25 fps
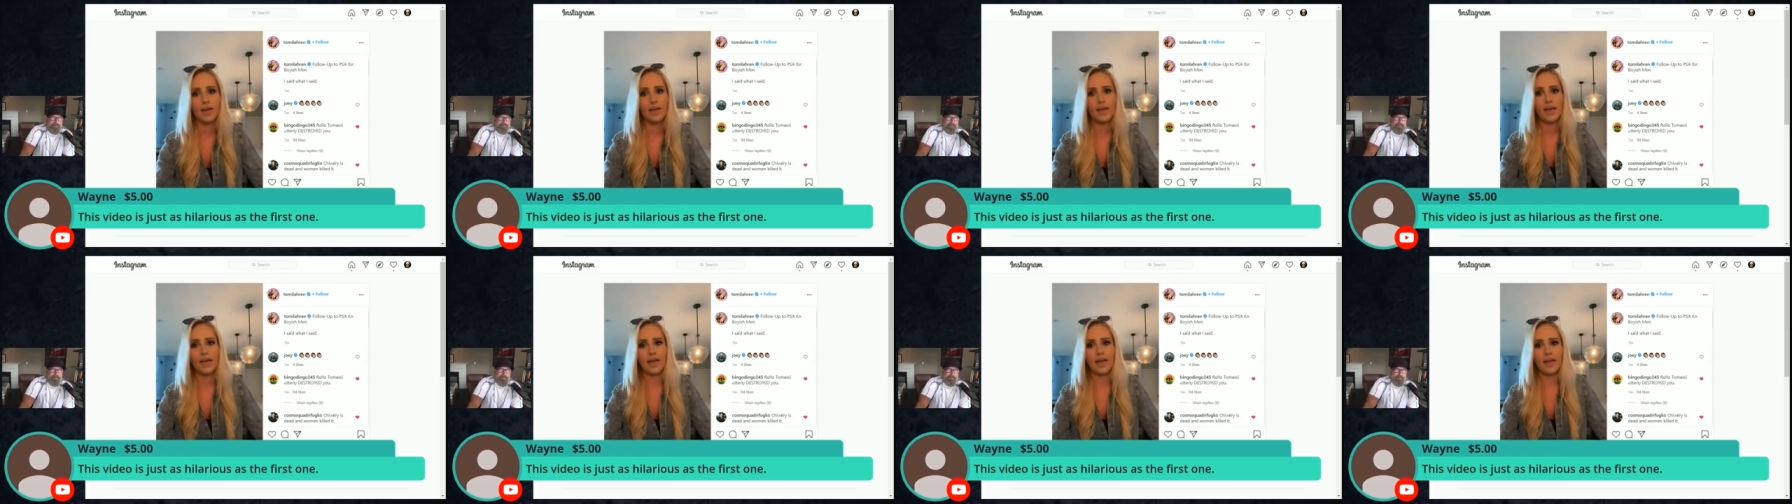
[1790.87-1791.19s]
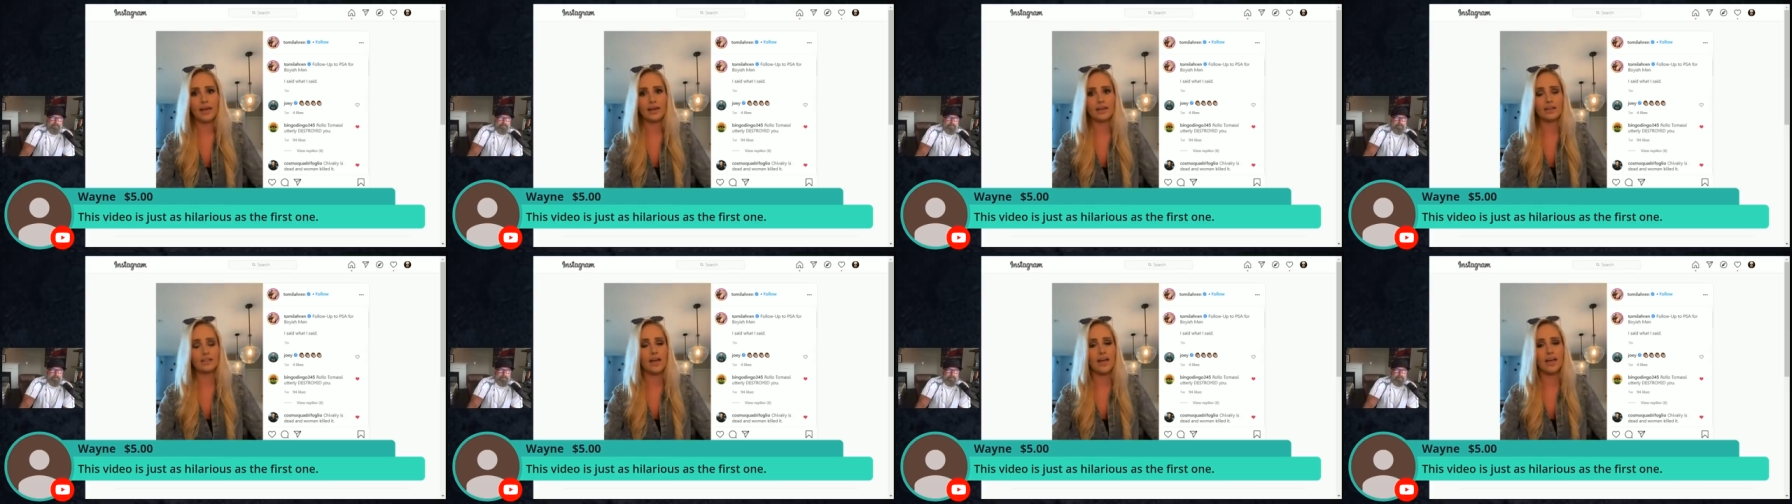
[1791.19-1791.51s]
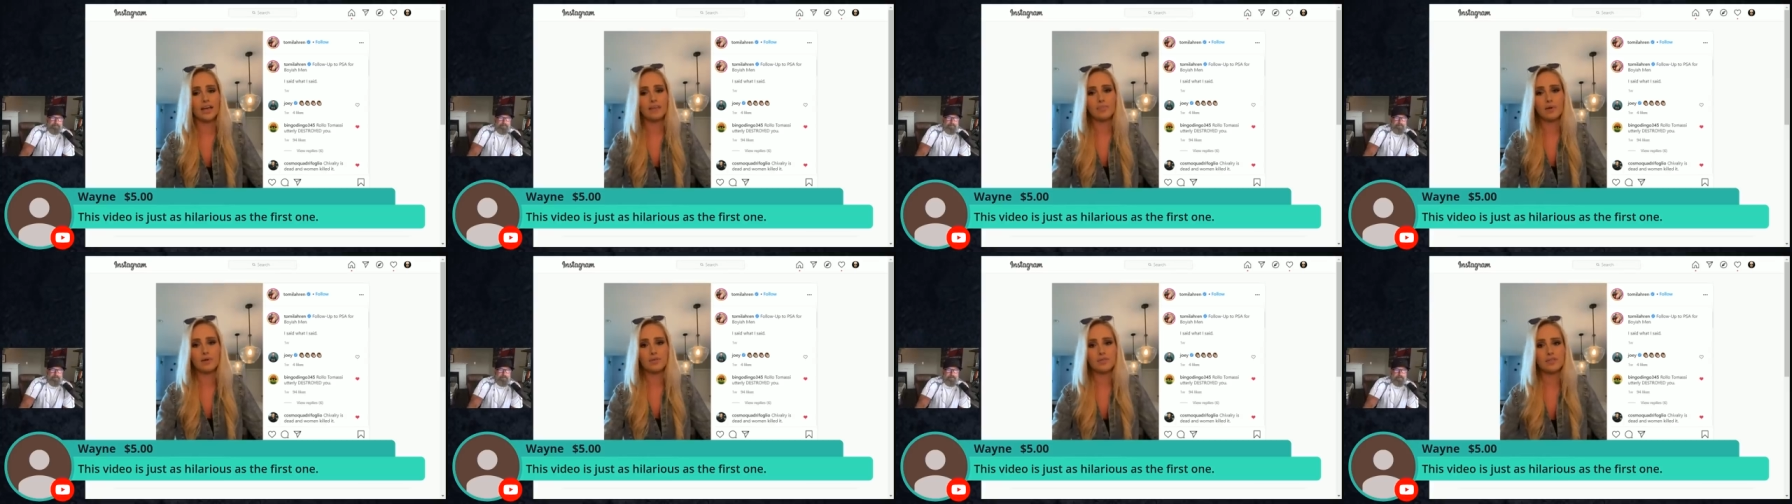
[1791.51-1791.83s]
And like
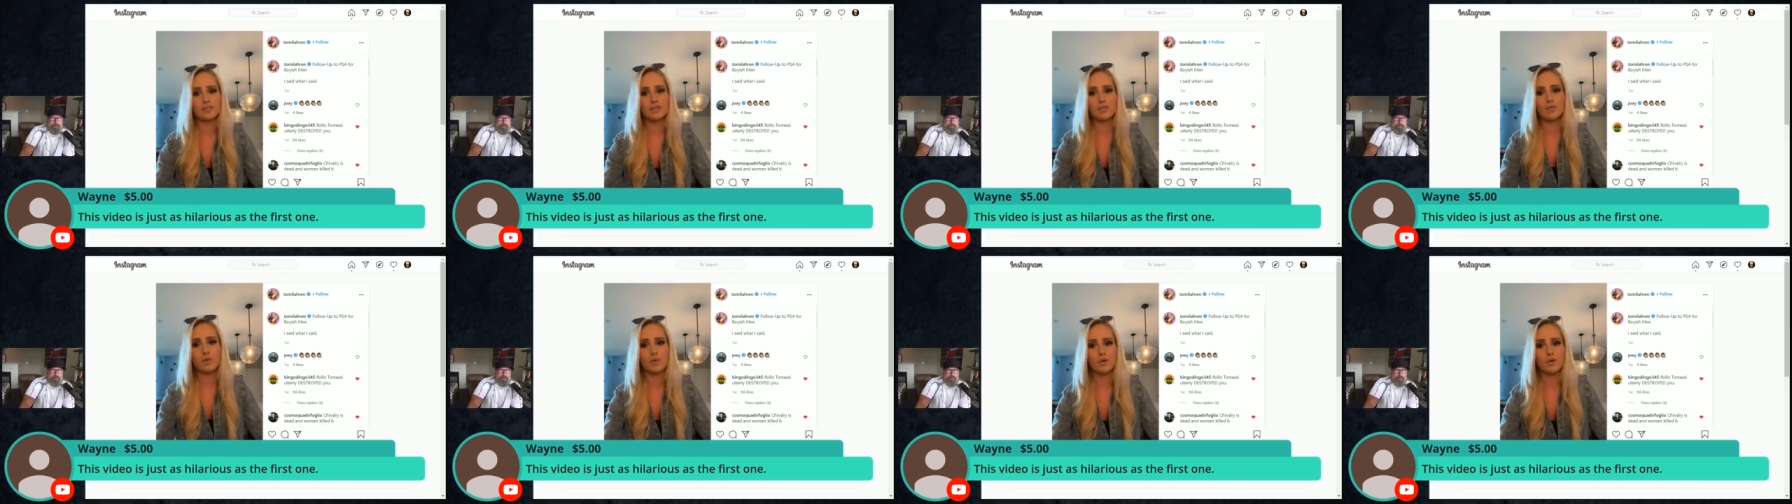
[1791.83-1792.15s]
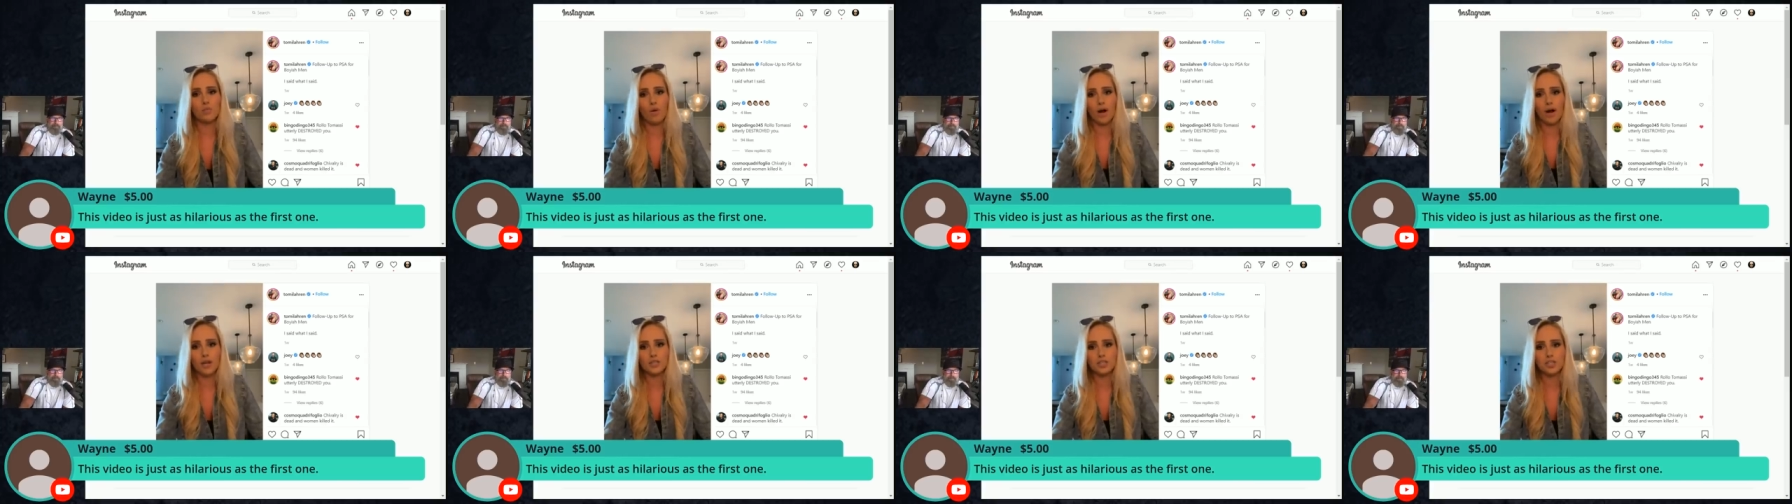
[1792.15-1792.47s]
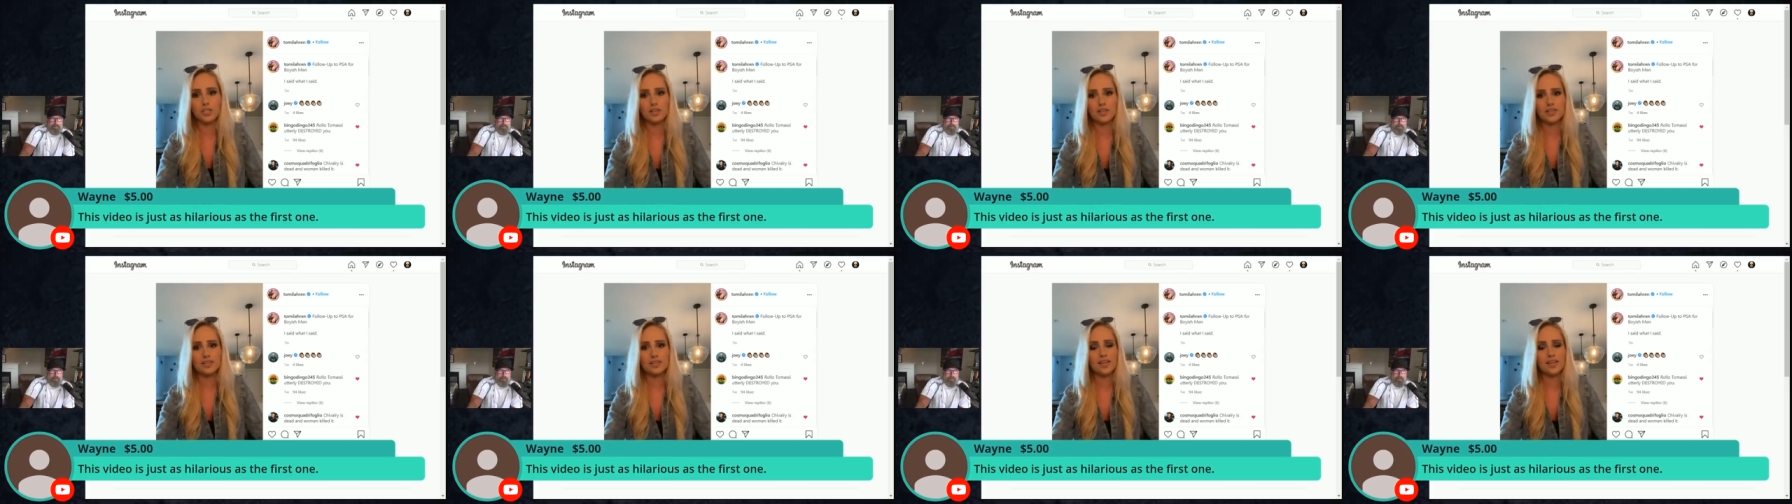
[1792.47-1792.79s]
most of the women watching this,